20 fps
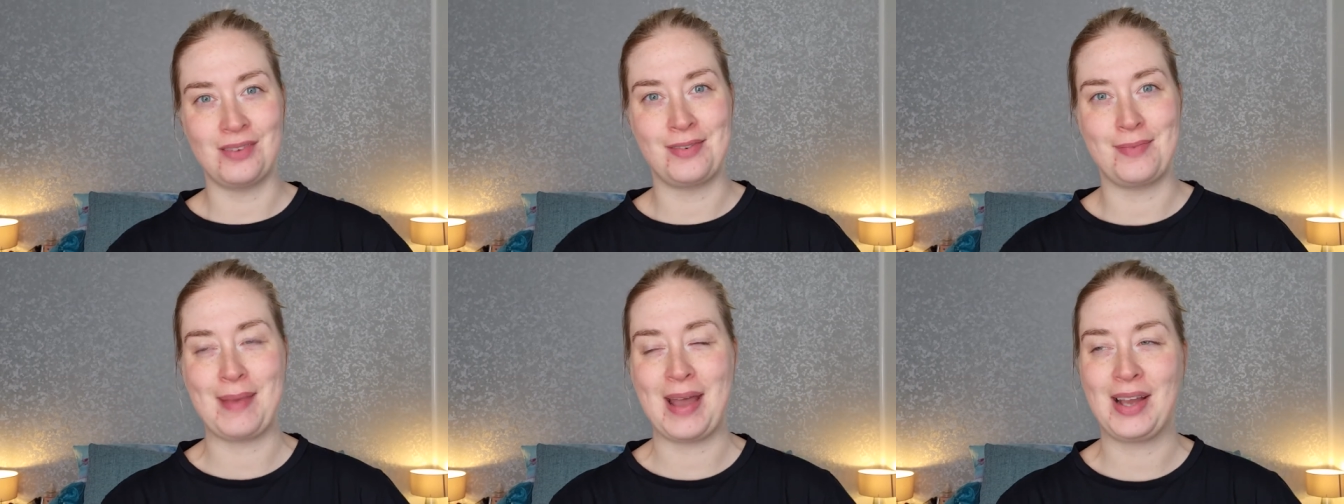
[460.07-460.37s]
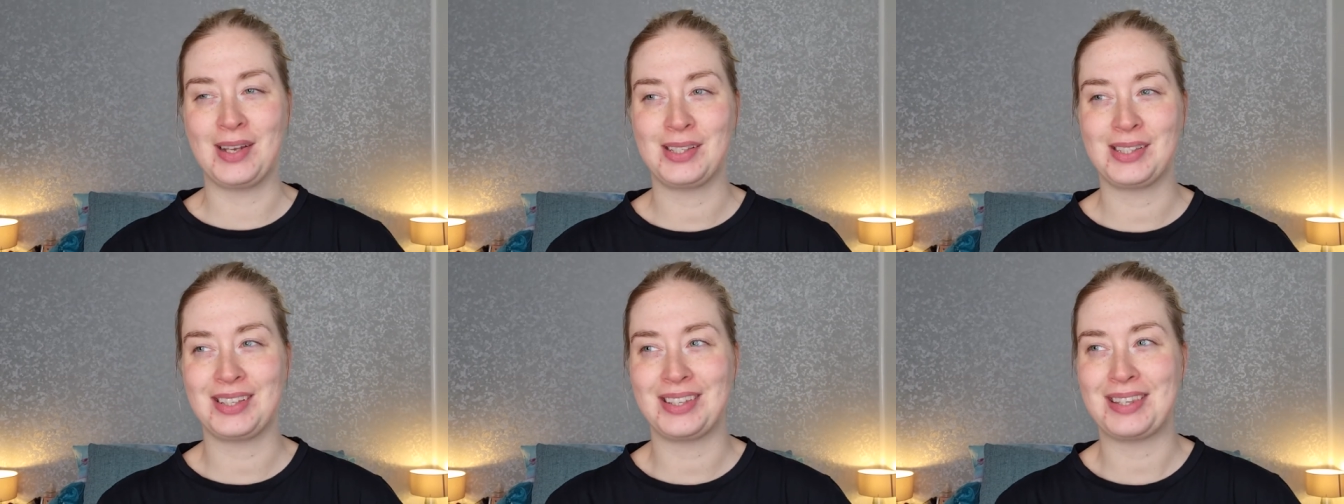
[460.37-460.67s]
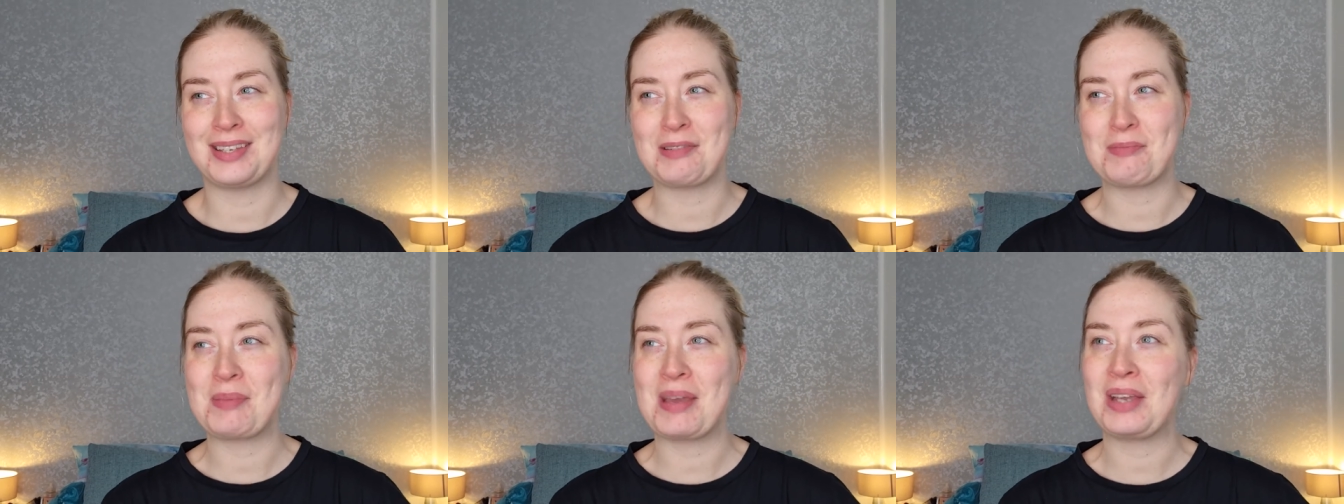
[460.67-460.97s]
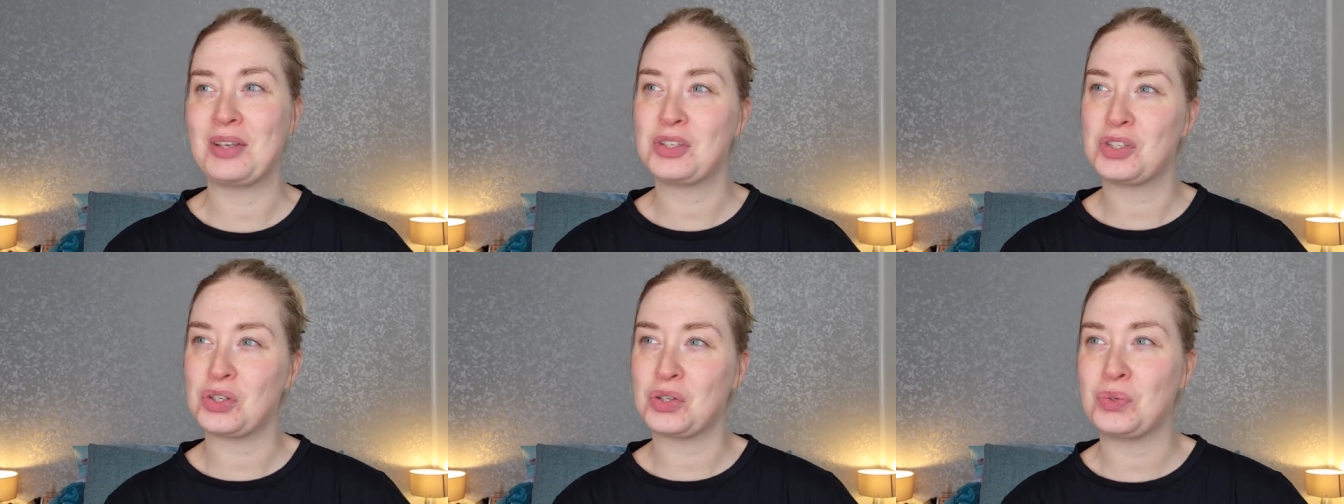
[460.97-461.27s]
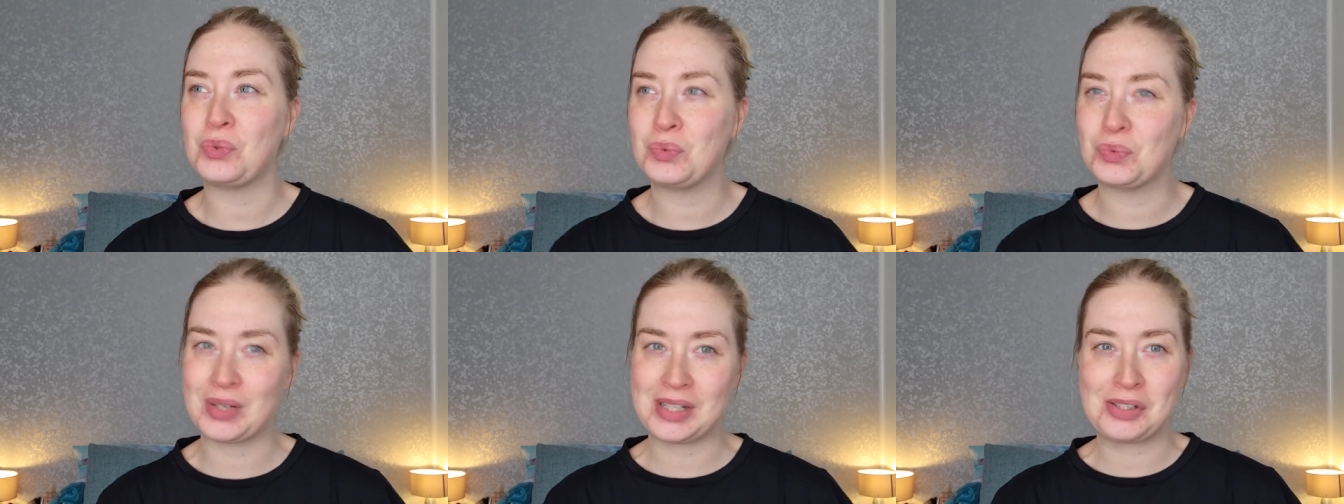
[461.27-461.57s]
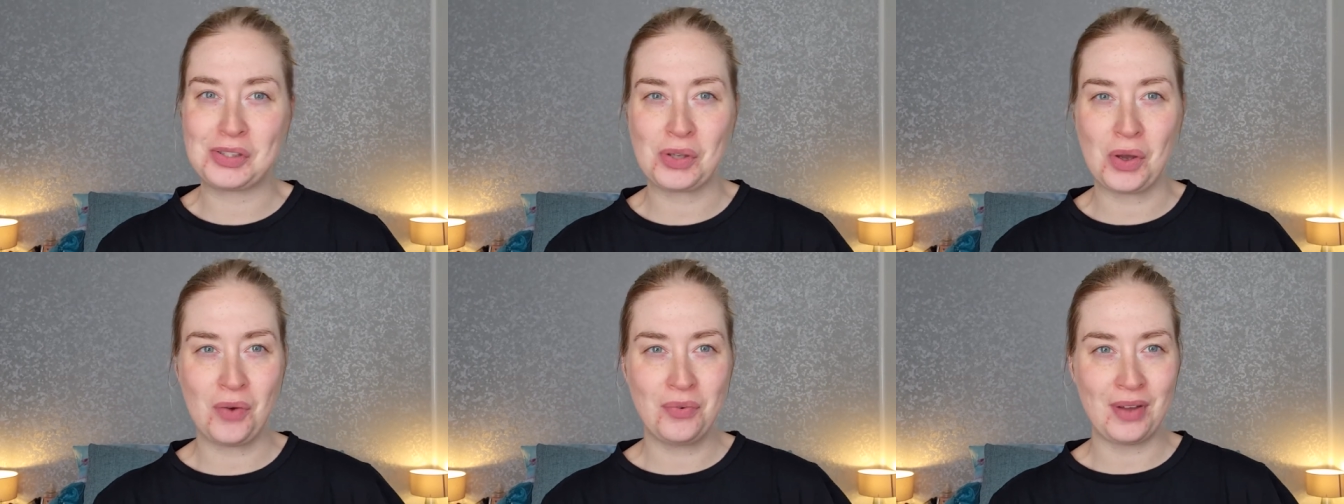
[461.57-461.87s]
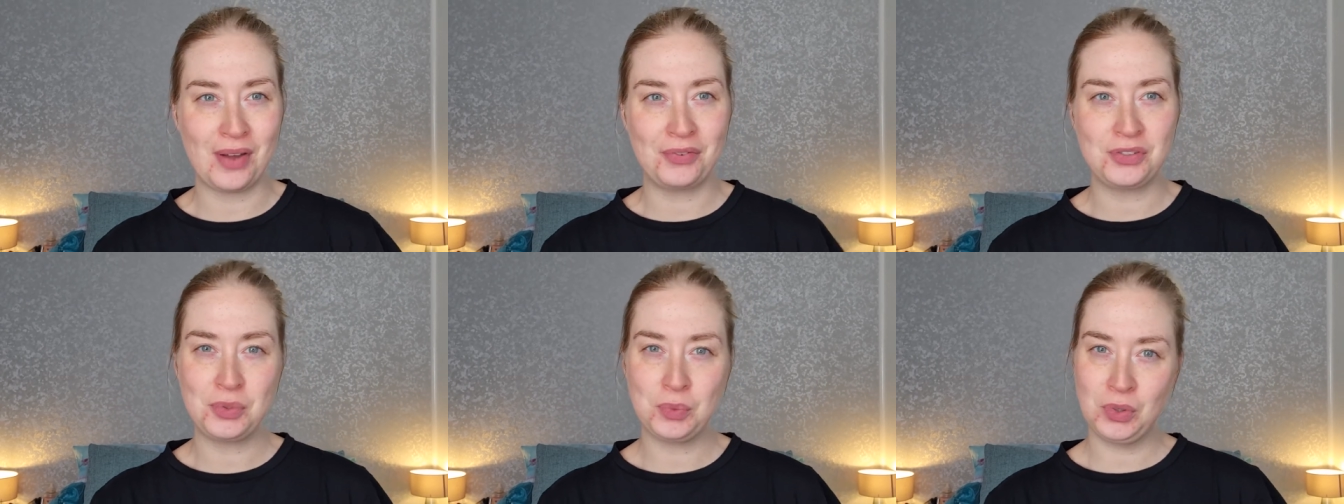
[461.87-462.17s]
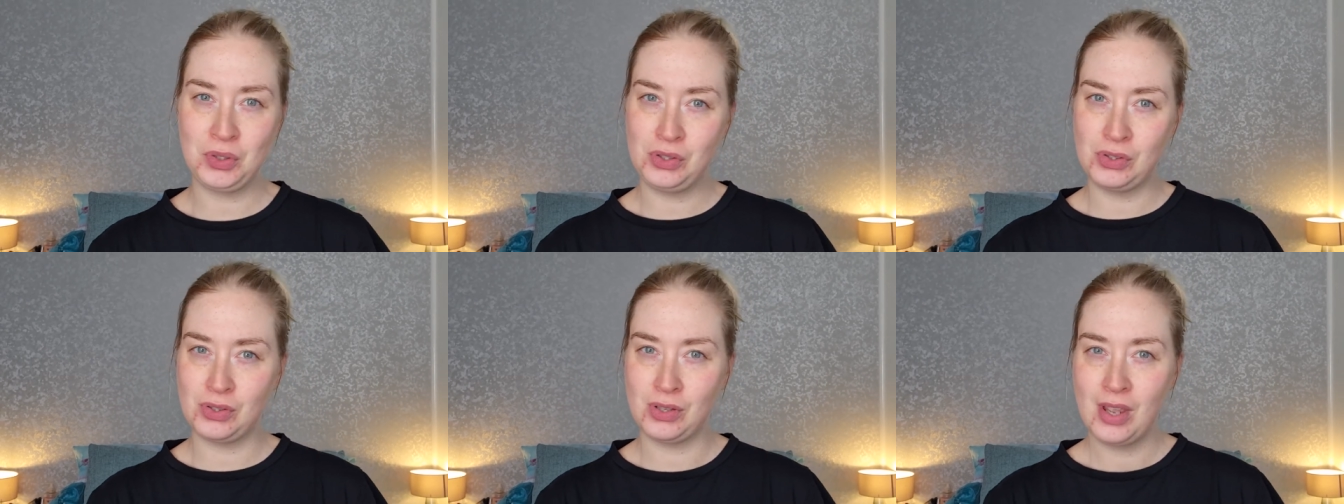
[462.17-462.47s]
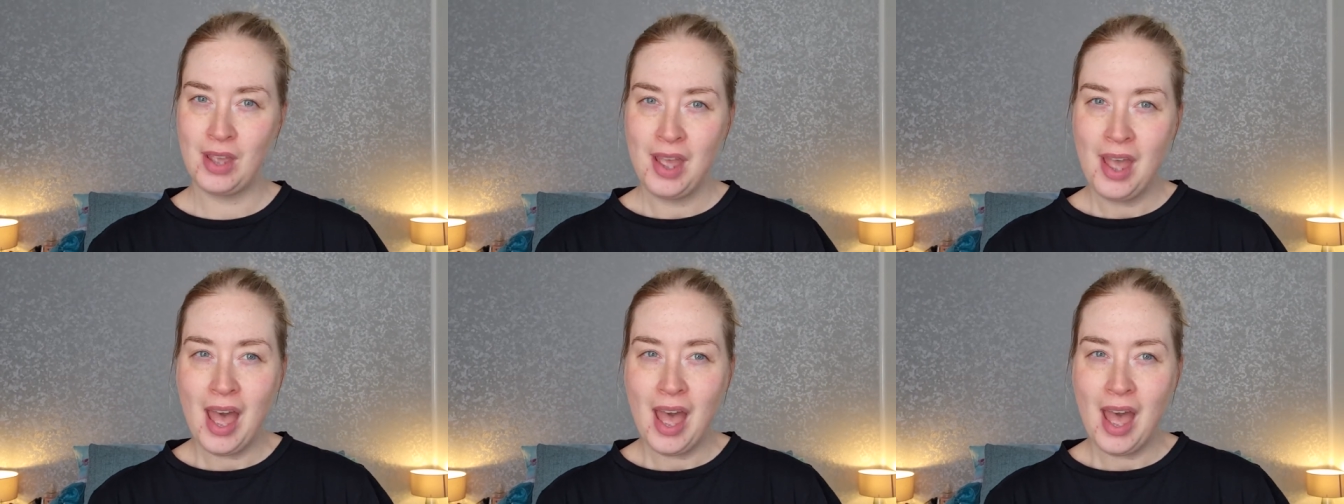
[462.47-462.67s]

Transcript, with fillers: of a mask that makes you rinse off afterwards.